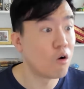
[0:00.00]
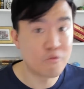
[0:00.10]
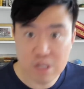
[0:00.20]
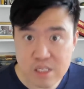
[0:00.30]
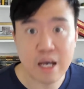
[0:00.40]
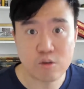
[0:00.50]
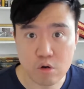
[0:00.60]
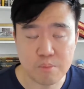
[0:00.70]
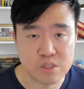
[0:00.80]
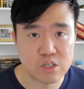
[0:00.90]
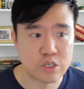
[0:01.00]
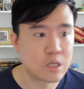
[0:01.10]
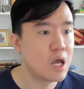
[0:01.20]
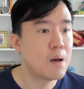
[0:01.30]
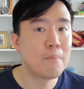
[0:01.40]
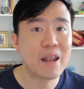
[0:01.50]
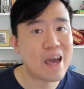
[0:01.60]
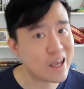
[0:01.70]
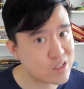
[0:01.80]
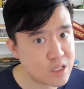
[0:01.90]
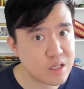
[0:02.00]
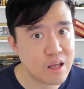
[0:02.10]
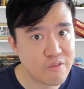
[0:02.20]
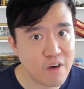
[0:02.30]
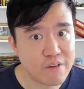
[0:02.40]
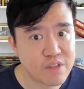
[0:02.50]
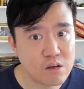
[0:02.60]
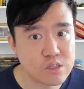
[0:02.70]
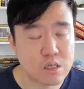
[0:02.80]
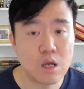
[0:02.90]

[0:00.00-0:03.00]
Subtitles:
Obviously, I took a position, but I exited at 5,000.